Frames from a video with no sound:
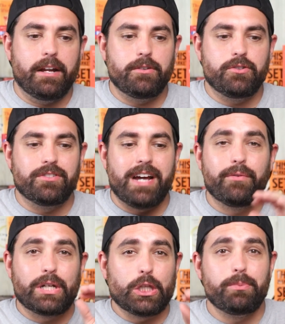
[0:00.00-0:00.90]
and just
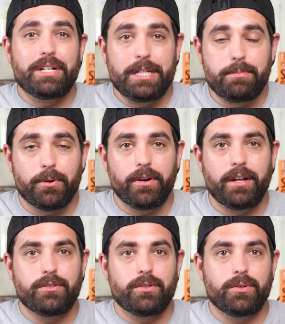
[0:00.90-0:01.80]
diving a little bit
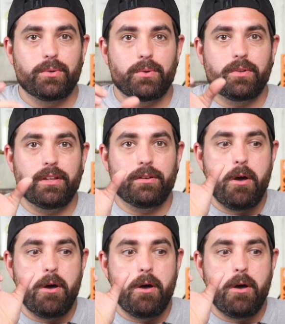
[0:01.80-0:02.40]
deeper into